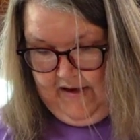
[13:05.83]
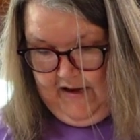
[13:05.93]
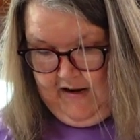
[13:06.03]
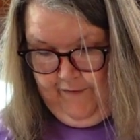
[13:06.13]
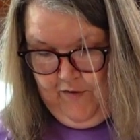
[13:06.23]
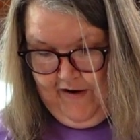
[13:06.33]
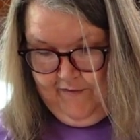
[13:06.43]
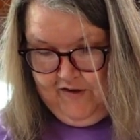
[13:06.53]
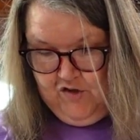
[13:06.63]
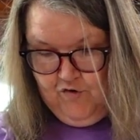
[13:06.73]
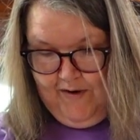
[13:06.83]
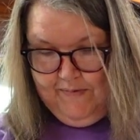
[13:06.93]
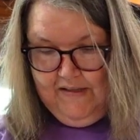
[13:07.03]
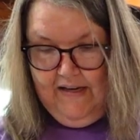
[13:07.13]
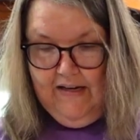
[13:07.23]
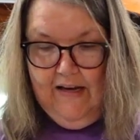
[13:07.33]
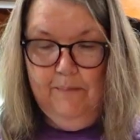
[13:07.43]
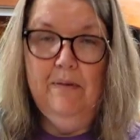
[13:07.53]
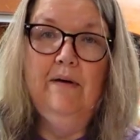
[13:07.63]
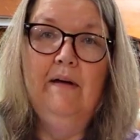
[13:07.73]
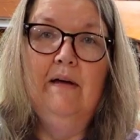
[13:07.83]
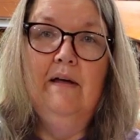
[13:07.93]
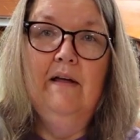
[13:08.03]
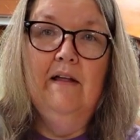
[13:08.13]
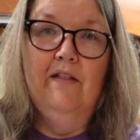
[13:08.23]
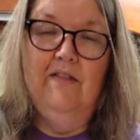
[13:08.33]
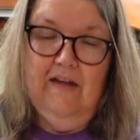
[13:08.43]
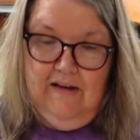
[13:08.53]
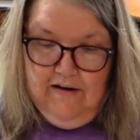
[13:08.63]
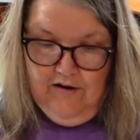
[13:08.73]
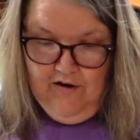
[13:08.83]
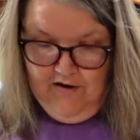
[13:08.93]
And if you have the stripes lined up, then